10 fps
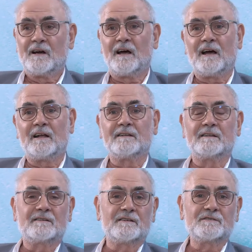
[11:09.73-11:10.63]

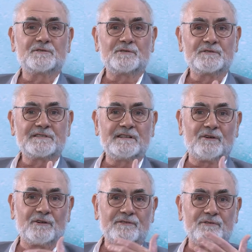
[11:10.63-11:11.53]
And so you see
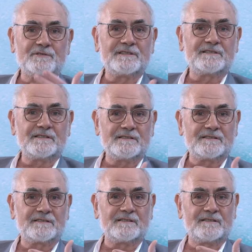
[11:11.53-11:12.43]
also this is,
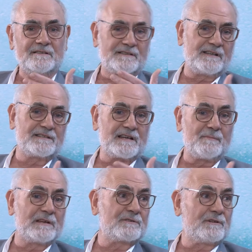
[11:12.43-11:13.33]
TSM
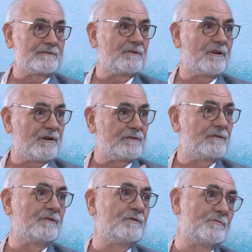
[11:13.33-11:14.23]
has also a lot to
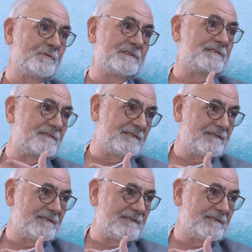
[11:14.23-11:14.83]
do with